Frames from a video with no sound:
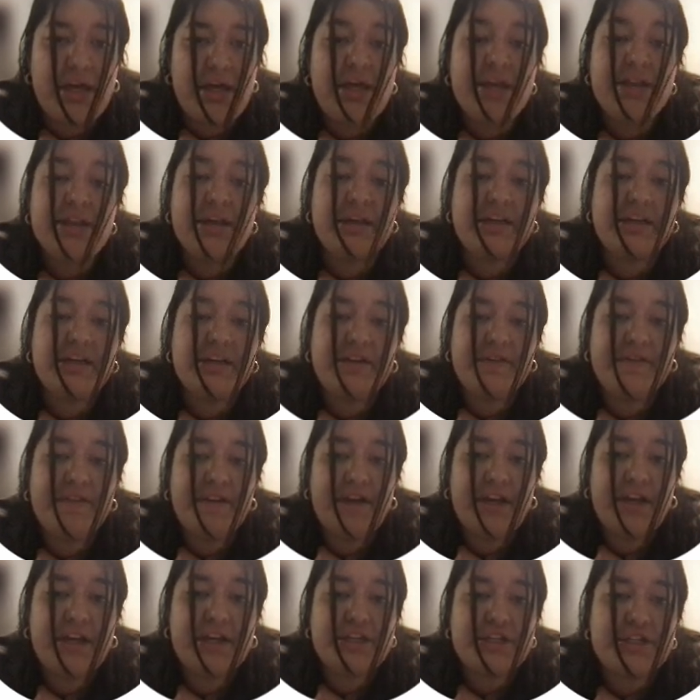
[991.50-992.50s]
the
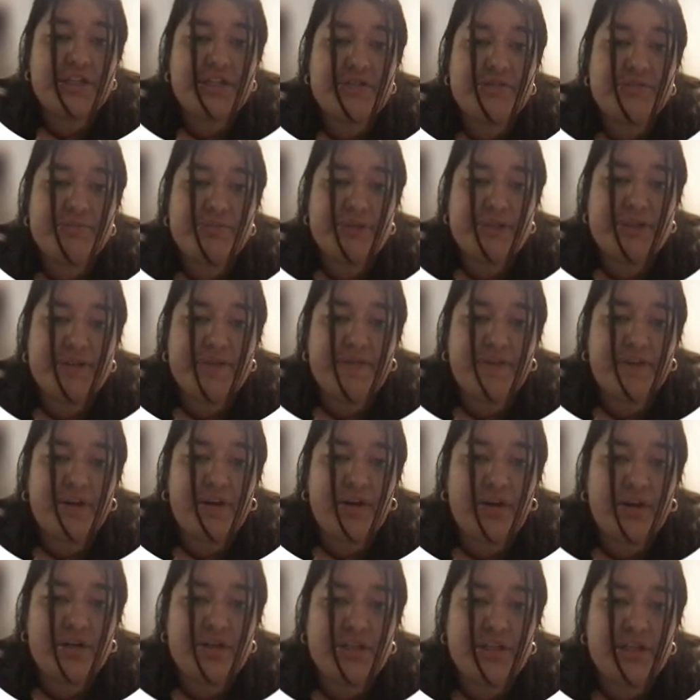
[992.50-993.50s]
identification of specific
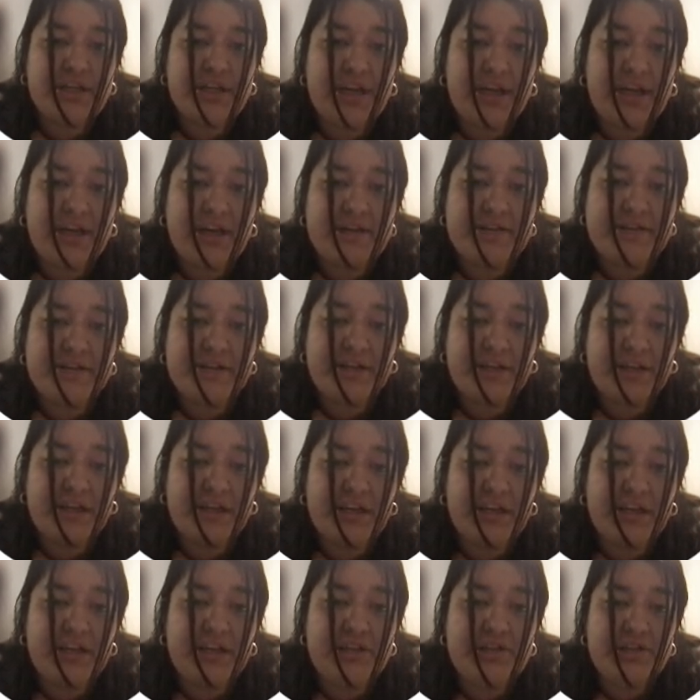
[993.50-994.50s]
RTKs like
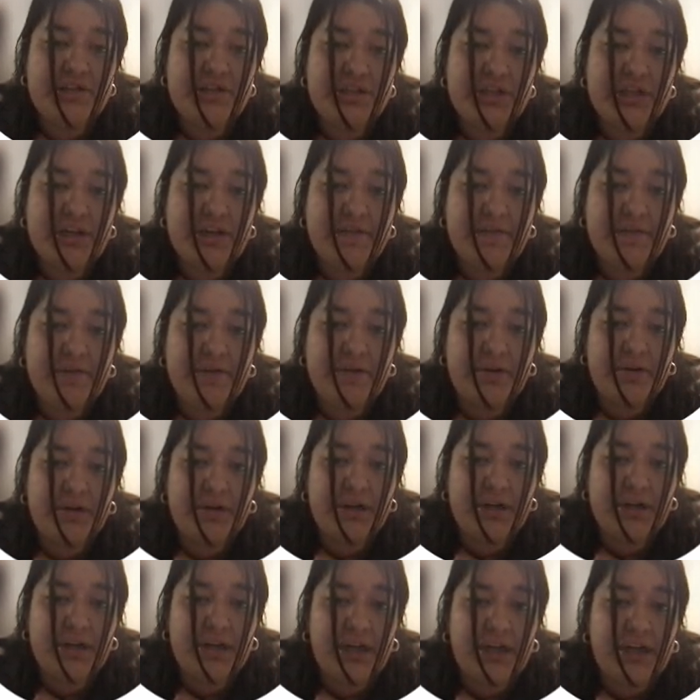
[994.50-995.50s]
EGFR
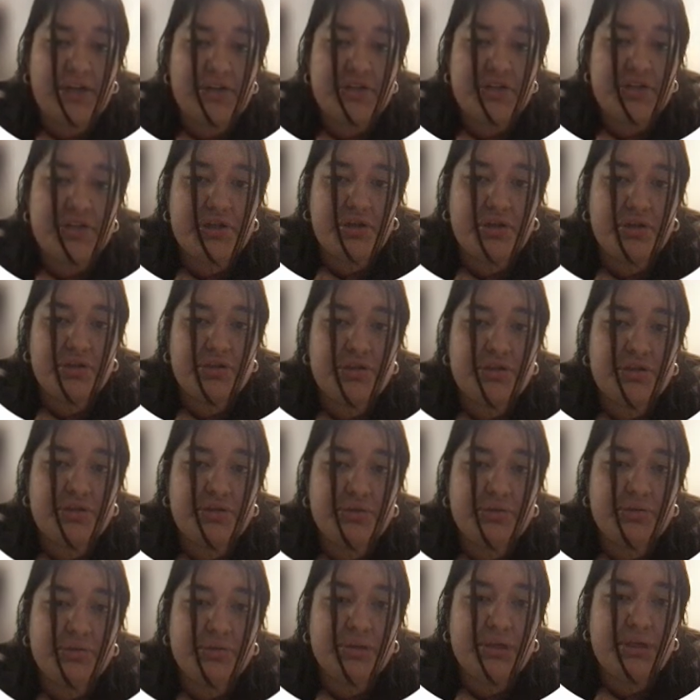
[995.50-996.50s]
and
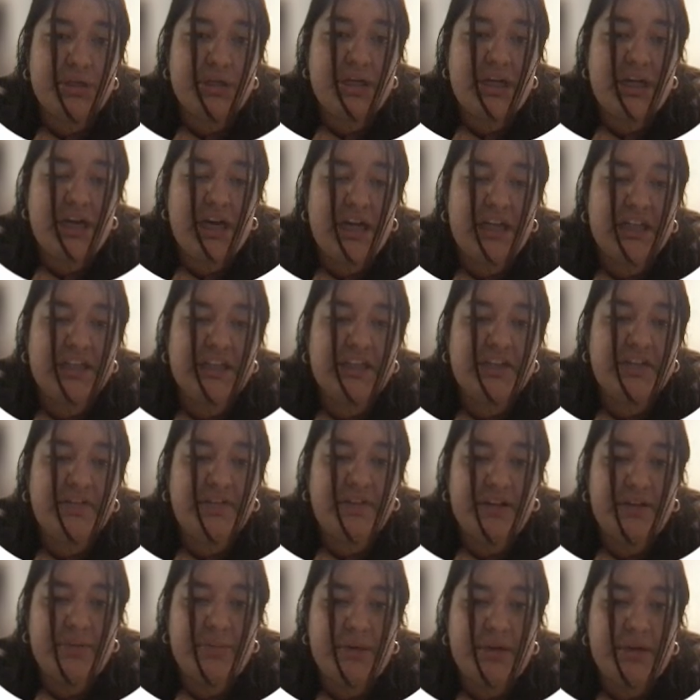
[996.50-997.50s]
HER2, and the
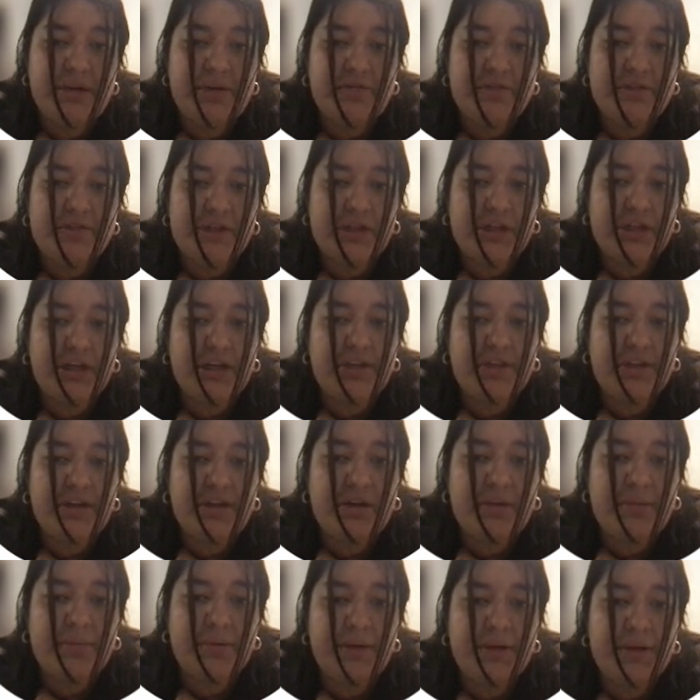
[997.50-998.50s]
development of targeted
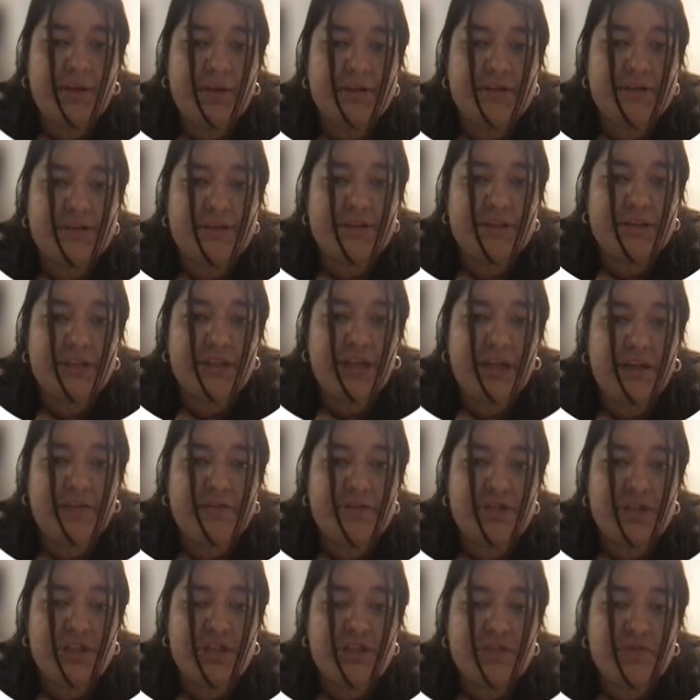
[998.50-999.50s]
therapies that have
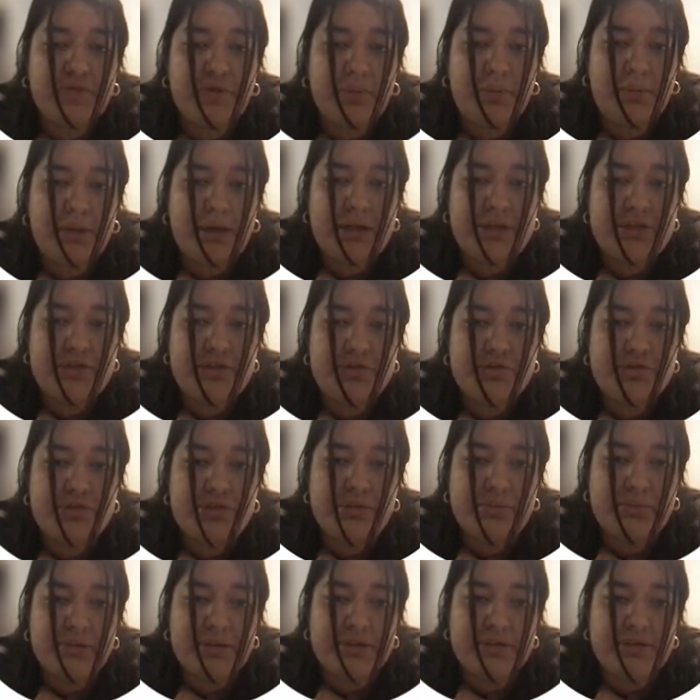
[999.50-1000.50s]
transformed cancer
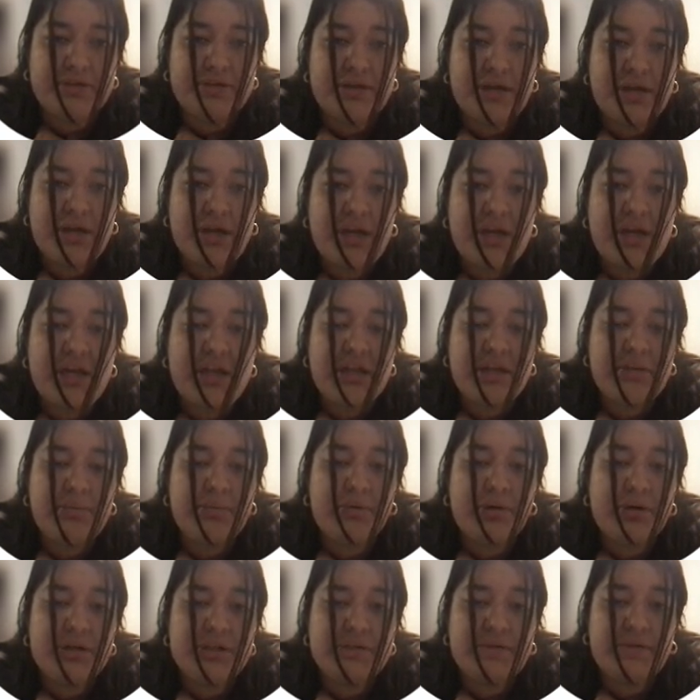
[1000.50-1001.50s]
treatments. The
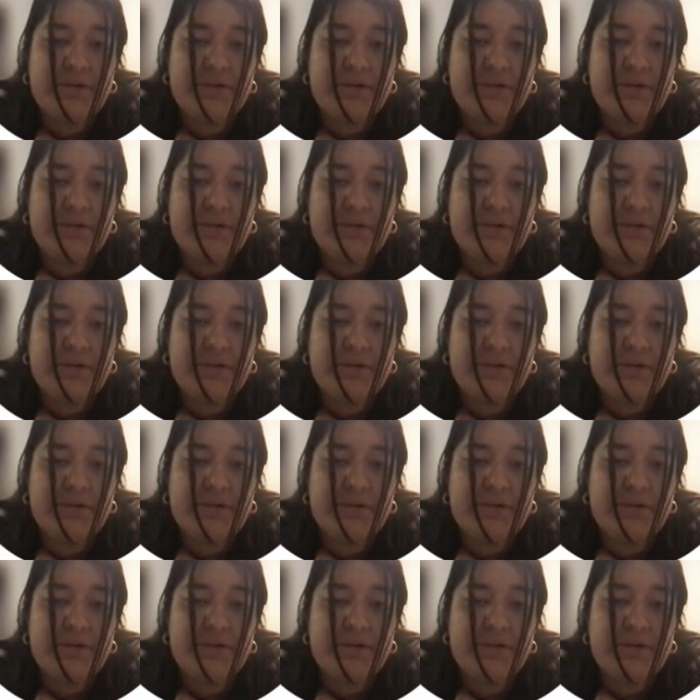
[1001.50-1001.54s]
importance of